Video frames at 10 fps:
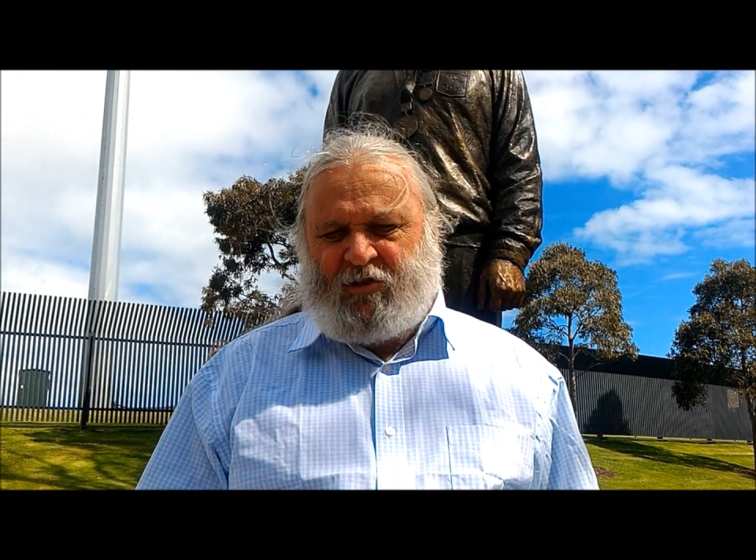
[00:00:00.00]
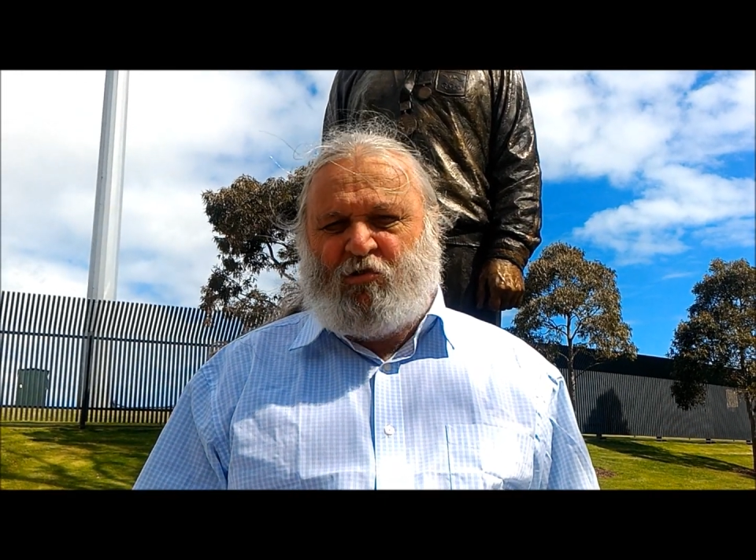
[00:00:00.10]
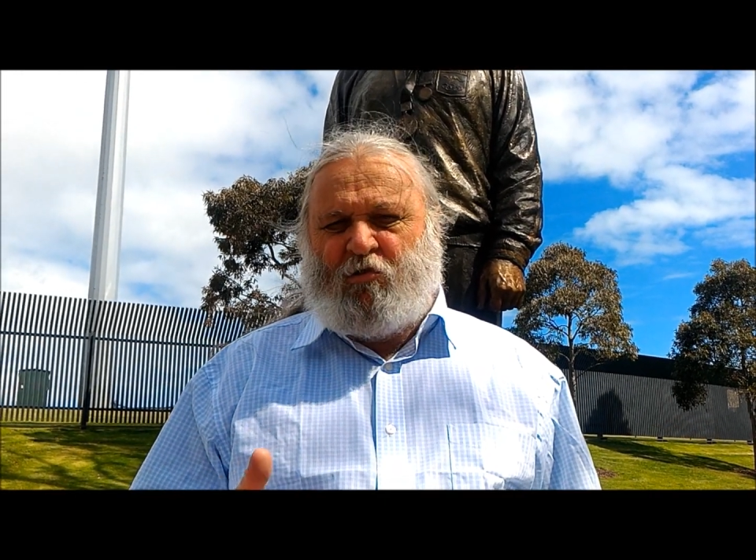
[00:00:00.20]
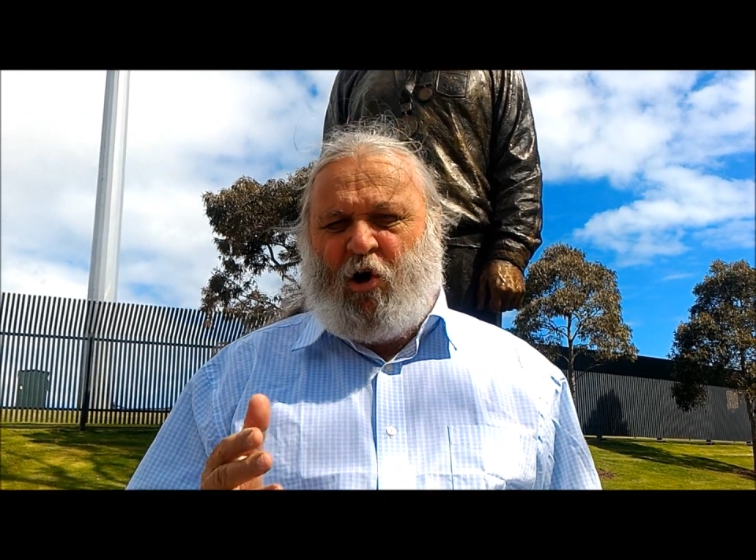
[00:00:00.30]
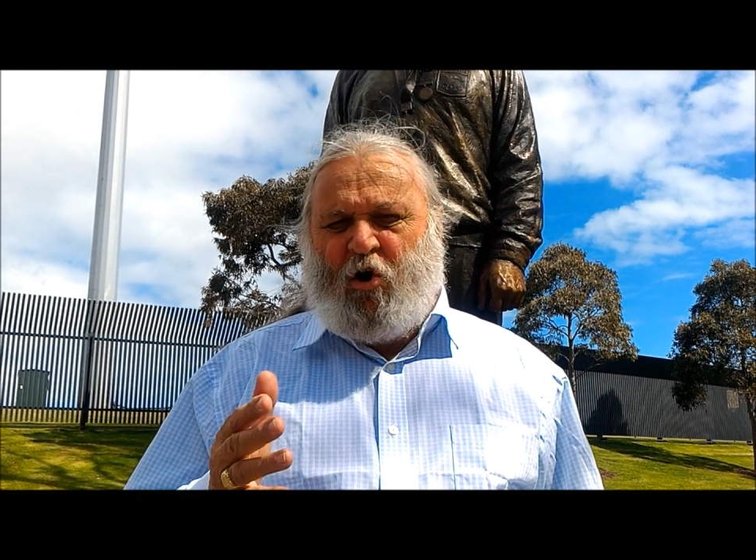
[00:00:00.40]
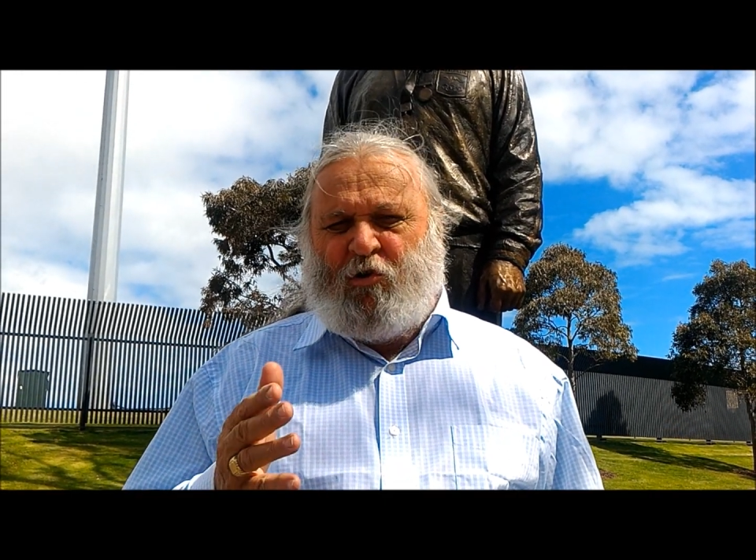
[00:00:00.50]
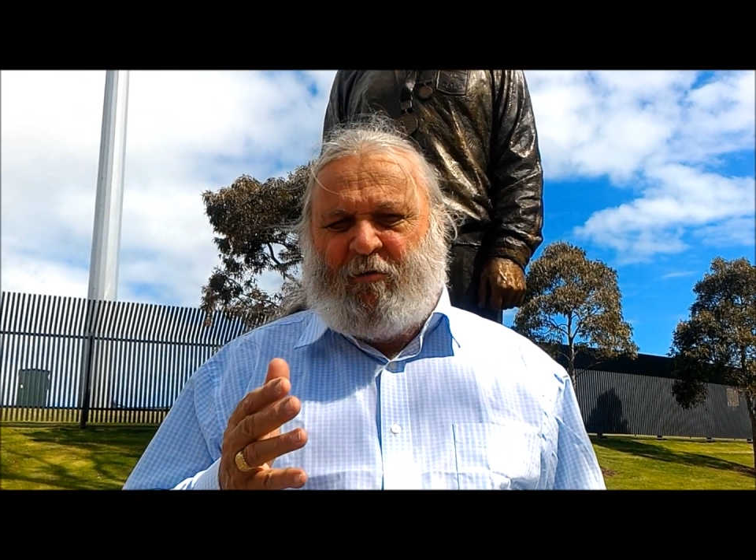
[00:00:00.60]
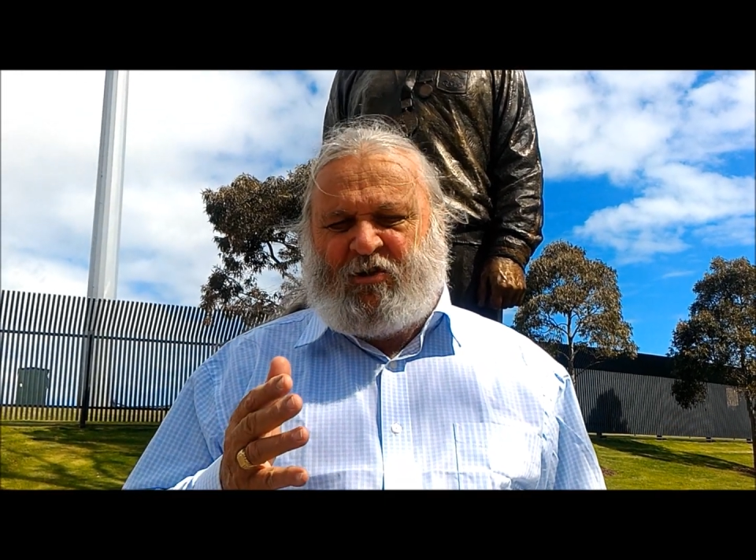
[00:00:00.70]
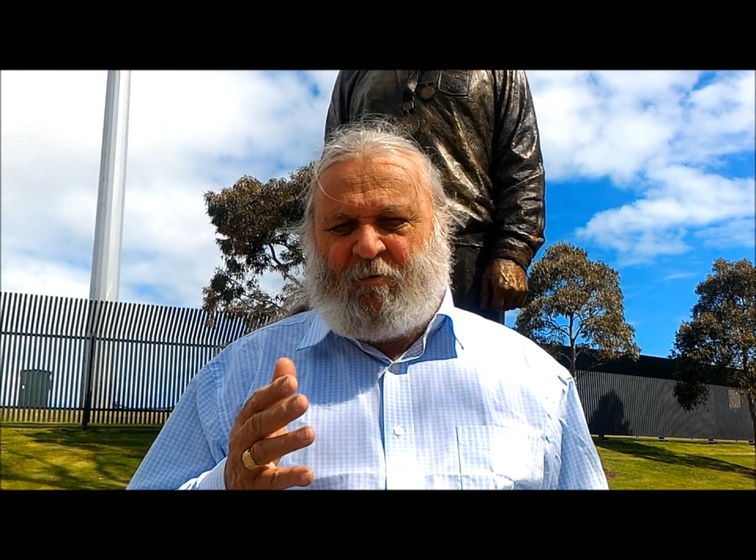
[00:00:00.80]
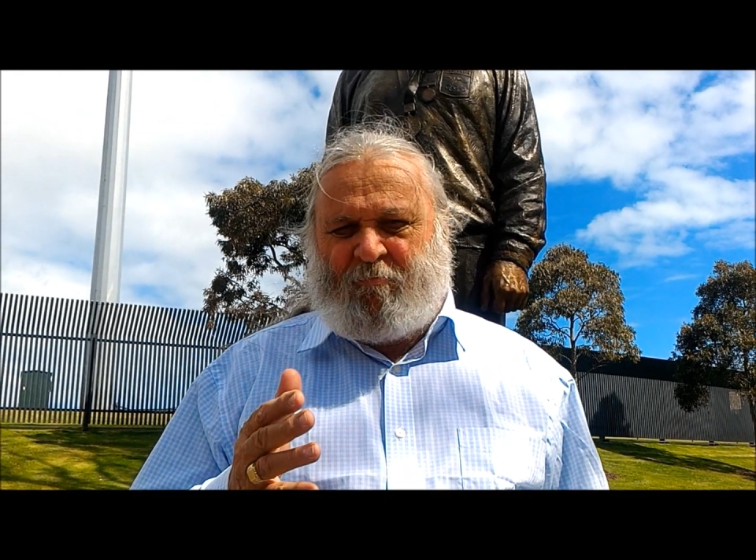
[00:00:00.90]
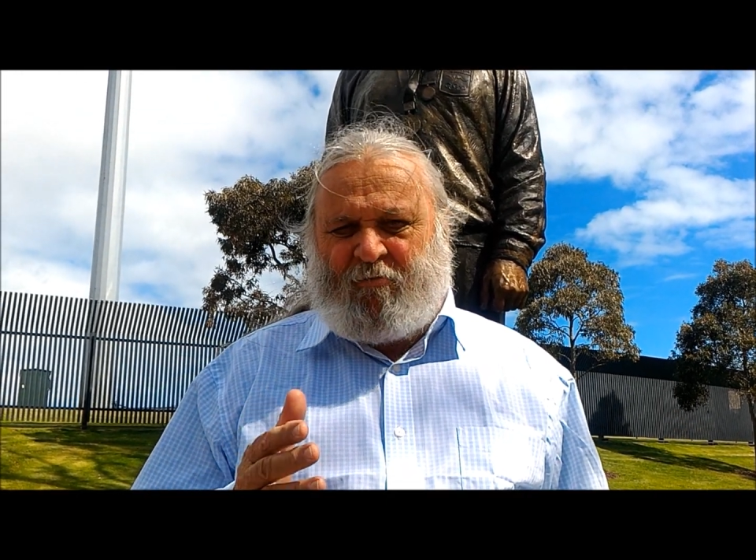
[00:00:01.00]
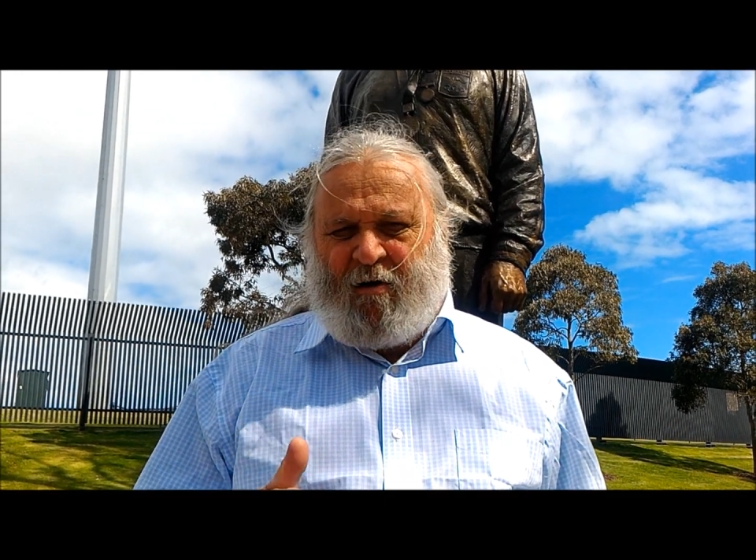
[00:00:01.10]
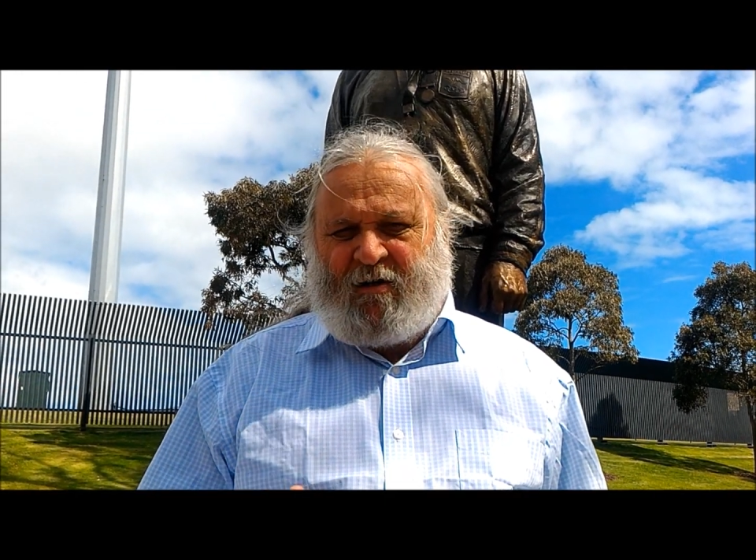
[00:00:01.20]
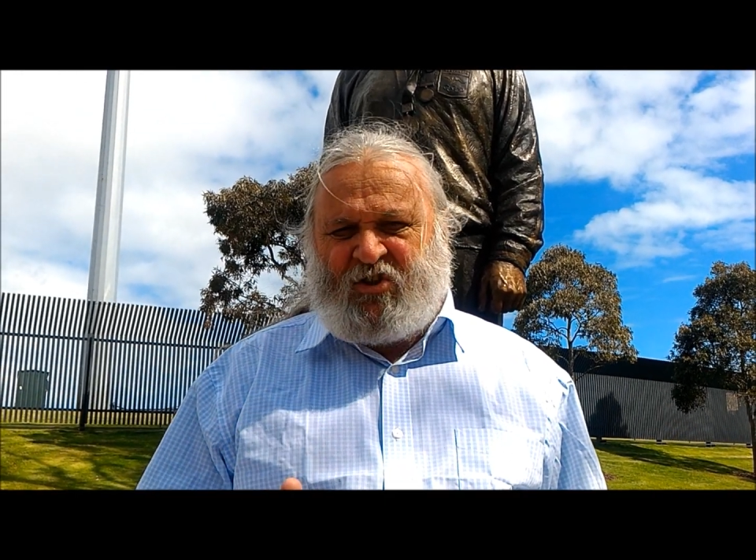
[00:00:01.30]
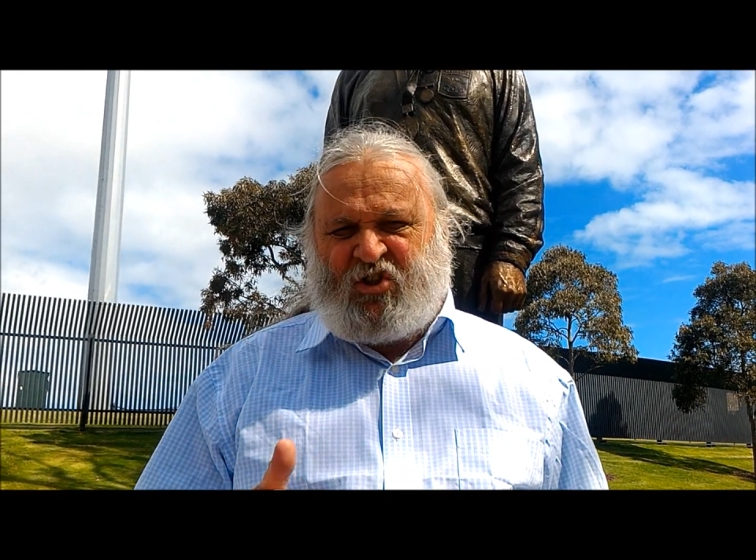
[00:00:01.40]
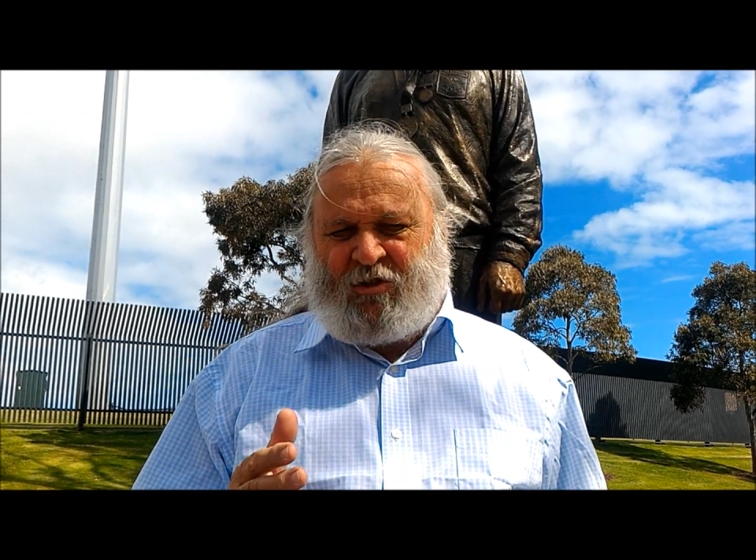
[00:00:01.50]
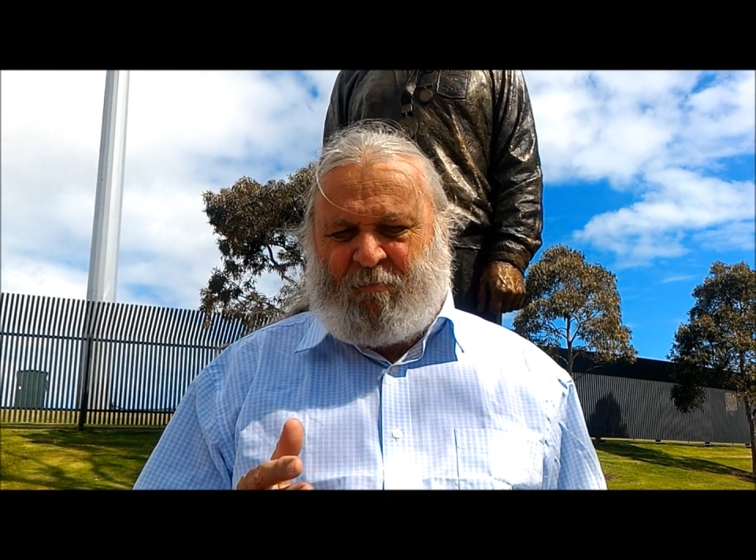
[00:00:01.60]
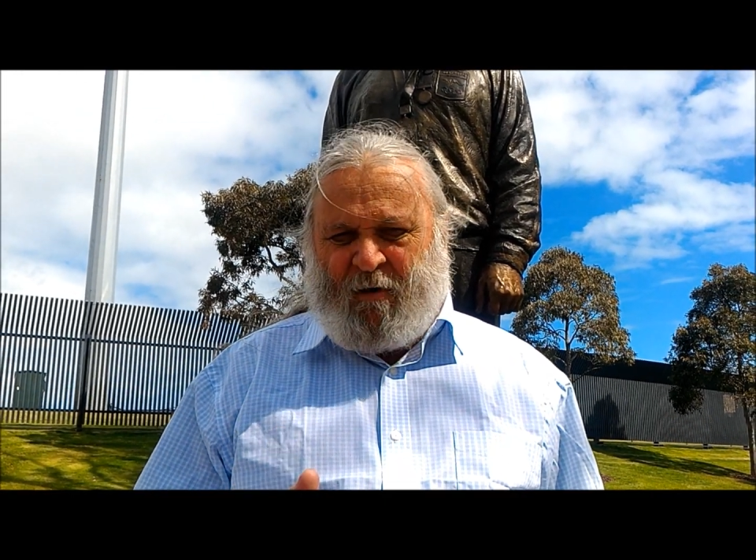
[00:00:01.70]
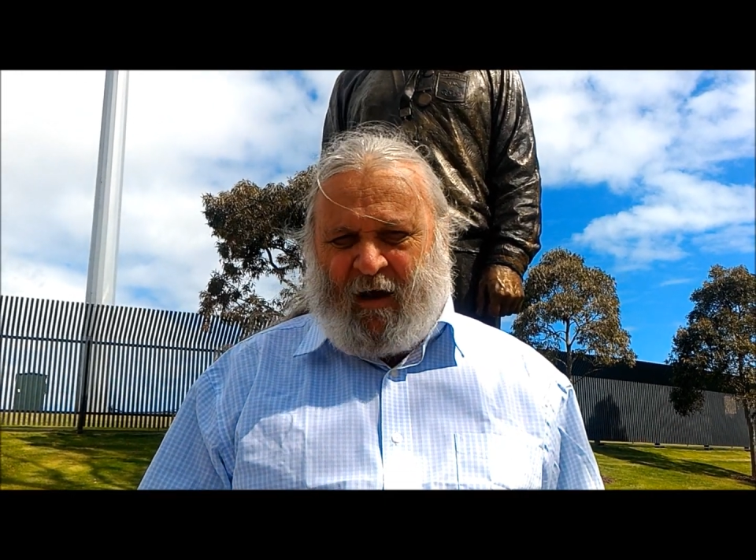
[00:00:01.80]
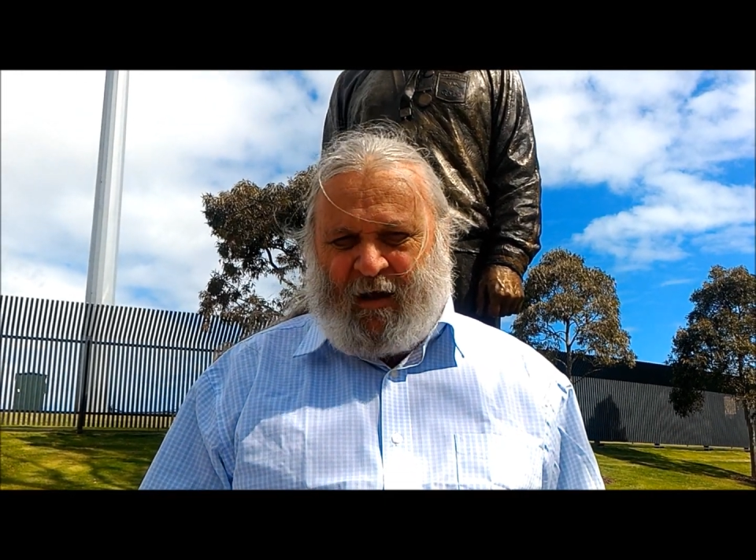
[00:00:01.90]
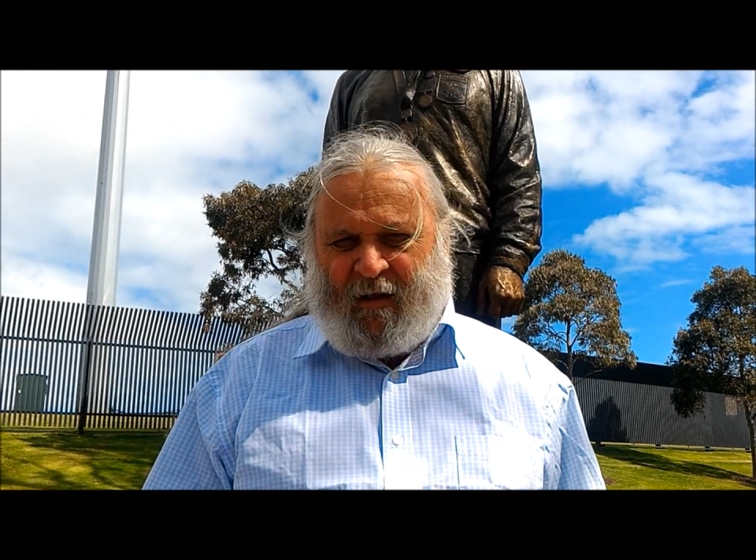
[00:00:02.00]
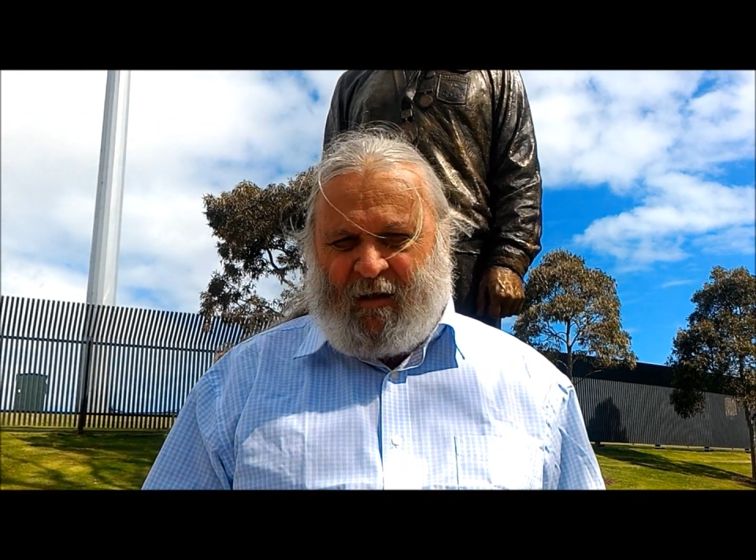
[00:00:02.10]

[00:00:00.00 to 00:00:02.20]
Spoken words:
is that although there is a price to pay,